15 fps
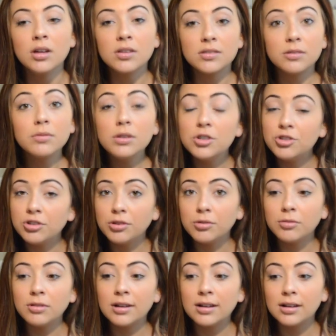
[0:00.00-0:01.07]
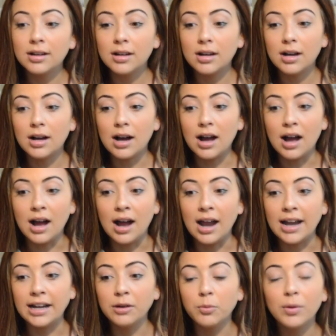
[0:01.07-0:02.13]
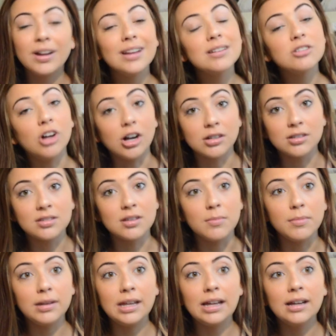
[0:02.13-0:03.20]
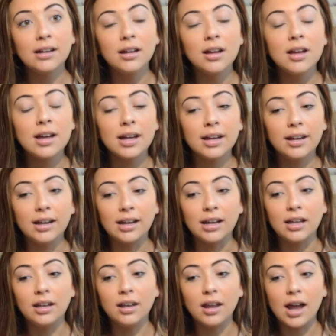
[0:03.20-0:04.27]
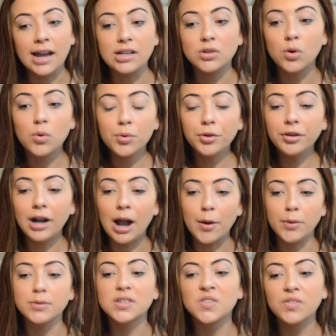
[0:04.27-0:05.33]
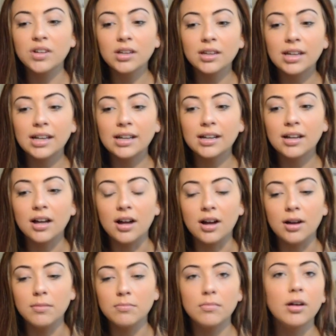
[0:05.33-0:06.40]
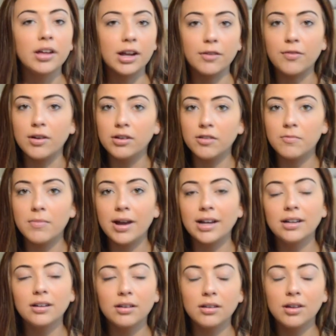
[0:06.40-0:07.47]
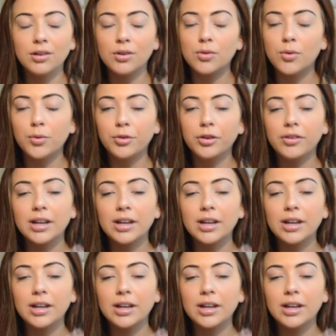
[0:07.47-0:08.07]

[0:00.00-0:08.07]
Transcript: So in June I went and talked to somebody, and I told her how I was feeling, a friend of mine, an older